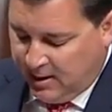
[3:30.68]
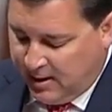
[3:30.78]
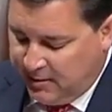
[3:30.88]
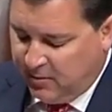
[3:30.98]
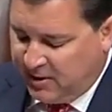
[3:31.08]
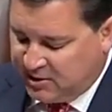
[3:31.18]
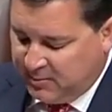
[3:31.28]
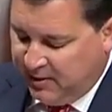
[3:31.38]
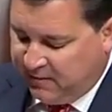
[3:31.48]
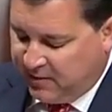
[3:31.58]
I know I
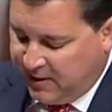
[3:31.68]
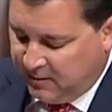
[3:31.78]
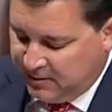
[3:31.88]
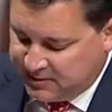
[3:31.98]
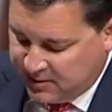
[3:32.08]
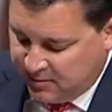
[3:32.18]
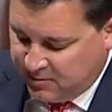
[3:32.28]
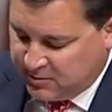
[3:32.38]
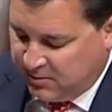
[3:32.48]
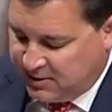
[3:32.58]
speak for countless
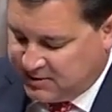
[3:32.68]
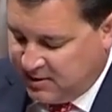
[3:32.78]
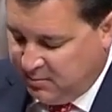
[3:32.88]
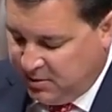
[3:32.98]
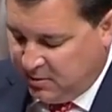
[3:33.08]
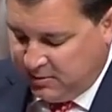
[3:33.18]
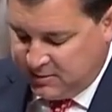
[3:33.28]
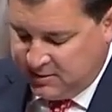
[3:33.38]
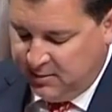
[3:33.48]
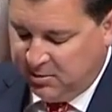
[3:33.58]
others when I say Bill
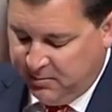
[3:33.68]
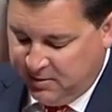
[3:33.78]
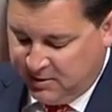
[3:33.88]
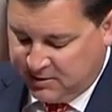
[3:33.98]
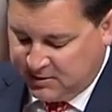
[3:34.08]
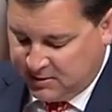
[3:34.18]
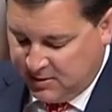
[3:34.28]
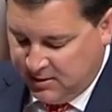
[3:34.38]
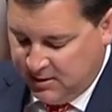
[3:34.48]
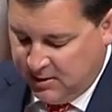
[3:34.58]
is deeply
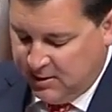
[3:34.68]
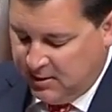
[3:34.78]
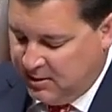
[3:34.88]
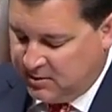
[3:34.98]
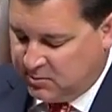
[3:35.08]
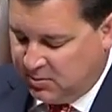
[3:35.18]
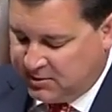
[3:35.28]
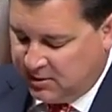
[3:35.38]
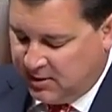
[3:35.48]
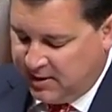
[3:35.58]
missed. His
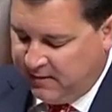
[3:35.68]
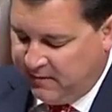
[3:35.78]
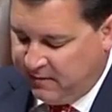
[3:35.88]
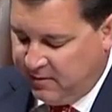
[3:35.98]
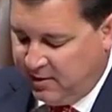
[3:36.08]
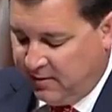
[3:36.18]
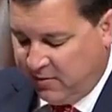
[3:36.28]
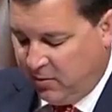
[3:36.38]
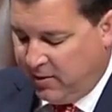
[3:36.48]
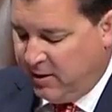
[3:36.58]
was a life of
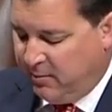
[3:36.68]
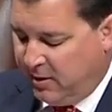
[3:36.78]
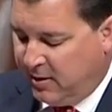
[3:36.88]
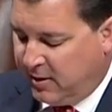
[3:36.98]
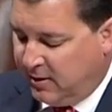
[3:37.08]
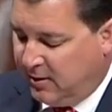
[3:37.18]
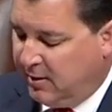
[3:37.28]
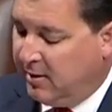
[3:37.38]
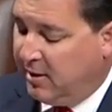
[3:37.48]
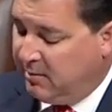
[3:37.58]
a great American
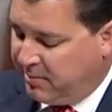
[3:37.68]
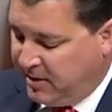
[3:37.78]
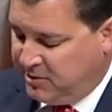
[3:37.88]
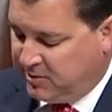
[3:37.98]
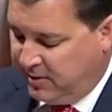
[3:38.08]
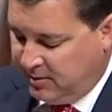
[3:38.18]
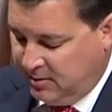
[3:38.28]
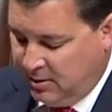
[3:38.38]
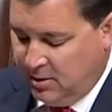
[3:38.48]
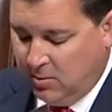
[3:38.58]
and patriot,
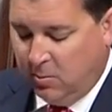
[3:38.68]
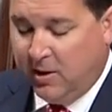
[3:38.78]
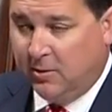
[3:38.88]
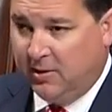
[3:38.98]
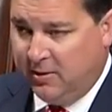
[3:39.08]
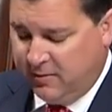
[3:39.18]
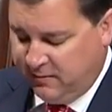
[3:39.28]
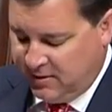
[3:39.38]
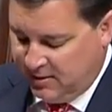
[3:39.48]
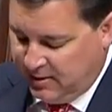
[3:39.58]
well
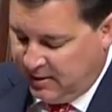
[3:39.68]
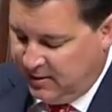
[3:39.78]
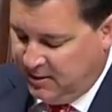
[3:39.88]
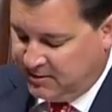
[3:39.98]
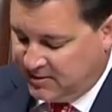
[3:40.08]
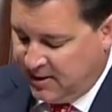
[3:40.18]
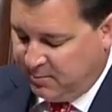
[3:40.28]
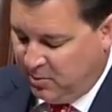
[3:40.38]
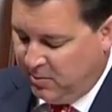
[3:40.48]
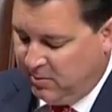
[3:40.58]
lived, and an
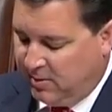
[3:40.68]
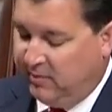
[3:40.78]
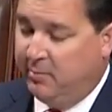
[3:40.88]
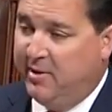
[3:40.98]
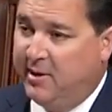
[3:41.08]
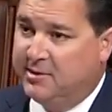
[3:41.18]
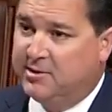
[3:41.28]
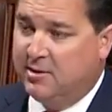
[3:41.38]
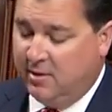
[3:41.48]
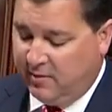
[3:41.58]
example of the
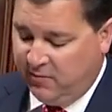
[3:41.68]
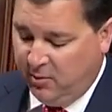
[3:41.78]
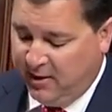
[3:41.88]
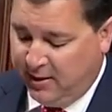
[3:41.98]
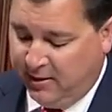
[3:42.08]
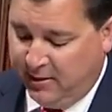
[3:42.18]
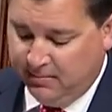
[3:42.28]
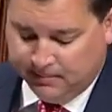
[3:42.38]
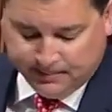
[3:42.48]
best of humanity.